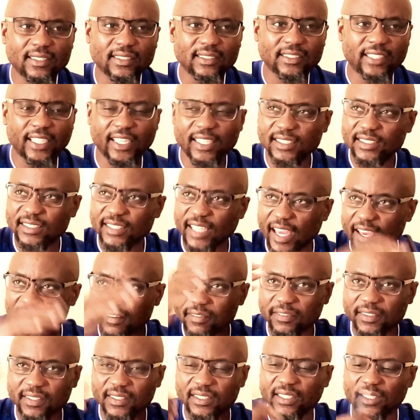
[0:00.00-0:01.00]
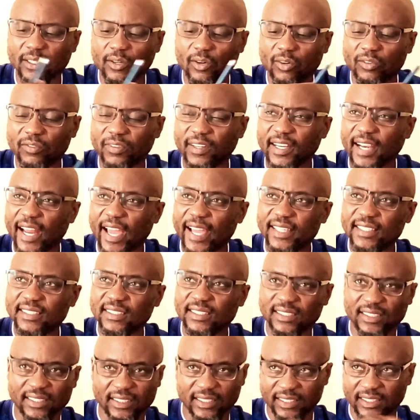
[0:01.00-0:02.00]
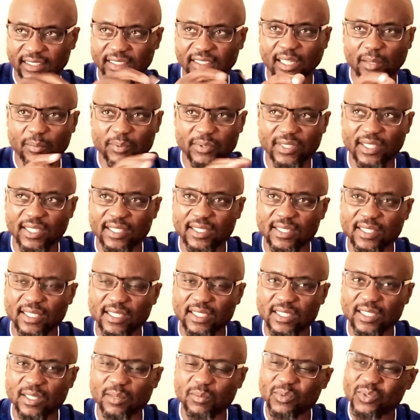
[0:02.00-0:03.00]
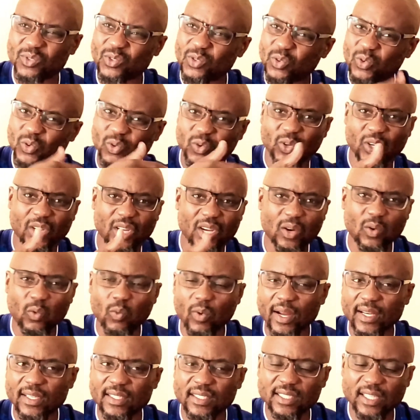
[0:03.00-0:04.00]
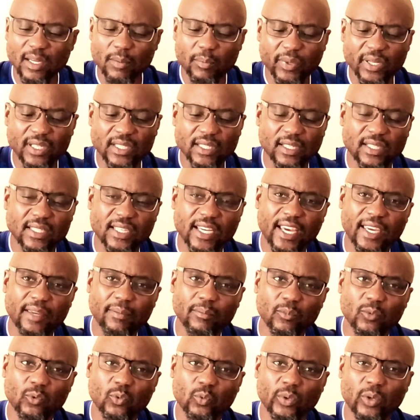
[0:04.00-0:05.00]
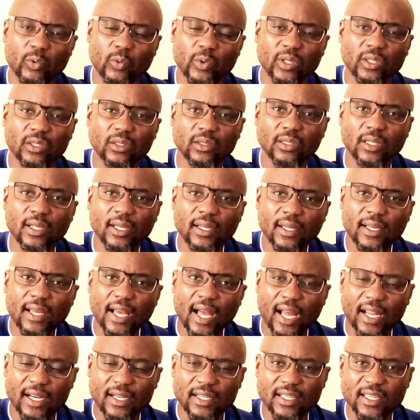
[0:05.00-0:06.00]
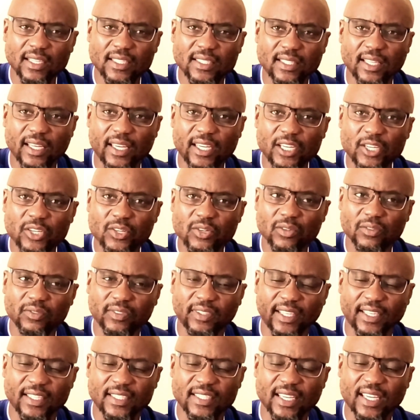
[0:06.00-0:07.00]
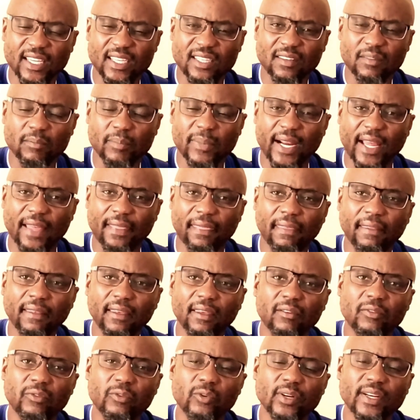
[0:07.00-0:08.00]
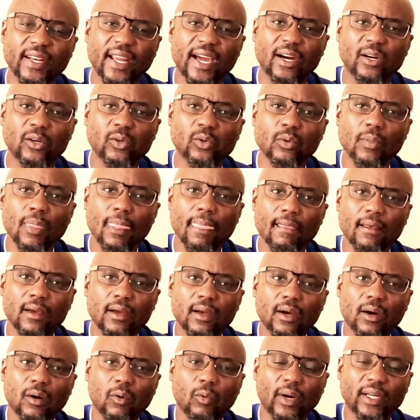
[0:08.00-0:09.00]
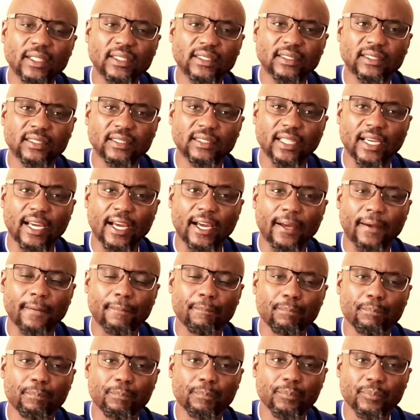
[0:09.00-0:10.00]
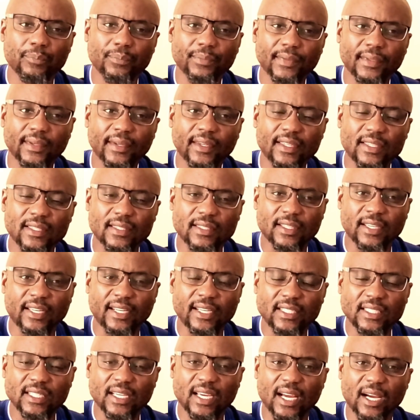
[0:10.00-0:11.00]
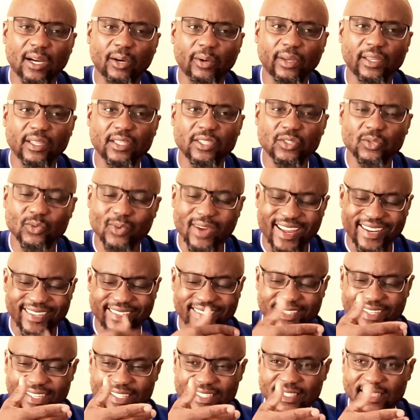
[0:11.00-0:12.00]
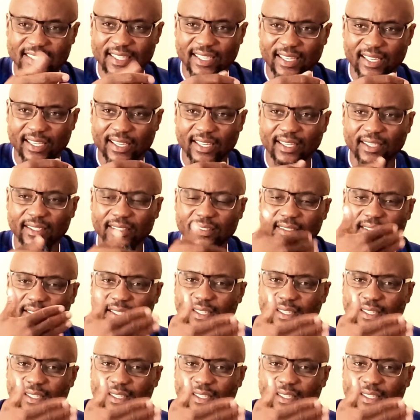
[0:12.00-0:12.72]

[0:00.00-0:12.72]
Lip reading: change everything overnight. It disrupts the system. So one step at a time, we will address the issue of the executive. But I think for now, what is critical is to address the